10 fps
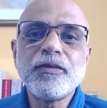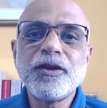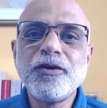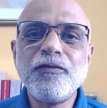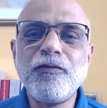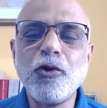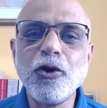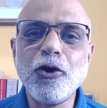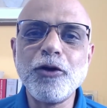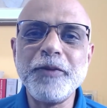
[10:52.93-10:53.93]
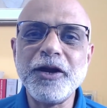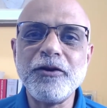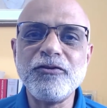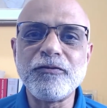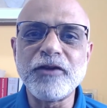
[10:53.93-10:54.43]
for long
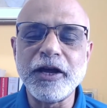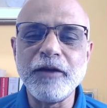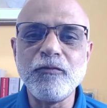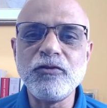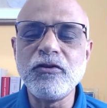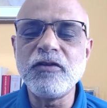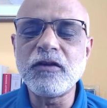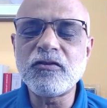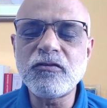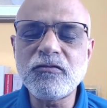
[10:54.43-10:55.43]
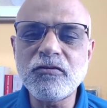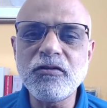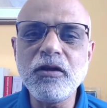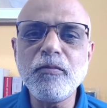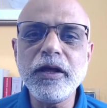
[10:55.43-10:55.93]
periods of time, which is
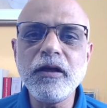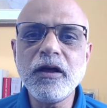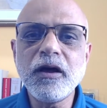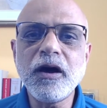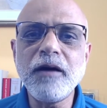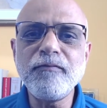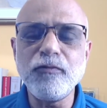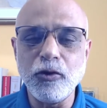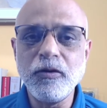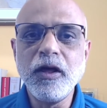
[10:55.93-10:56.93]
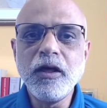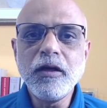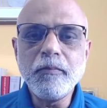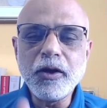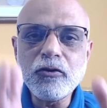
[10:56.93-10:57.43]
extremely harmful,
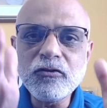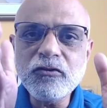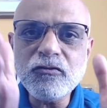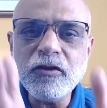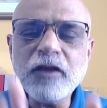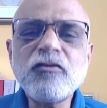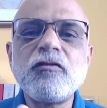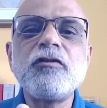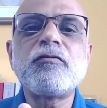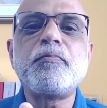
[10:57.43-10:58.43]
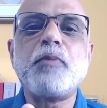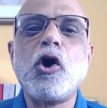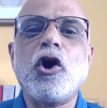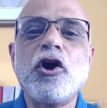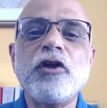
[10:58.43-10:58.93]
because the stress
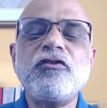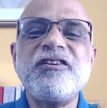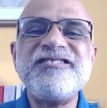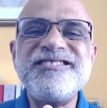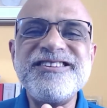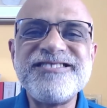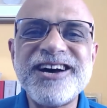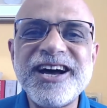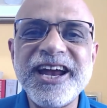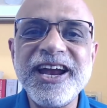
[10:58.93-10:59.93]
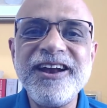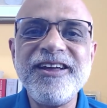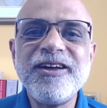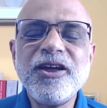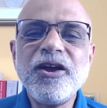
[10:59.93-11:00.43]
response is
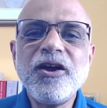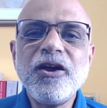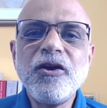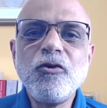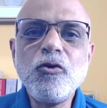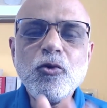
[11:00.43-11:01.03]
designed to do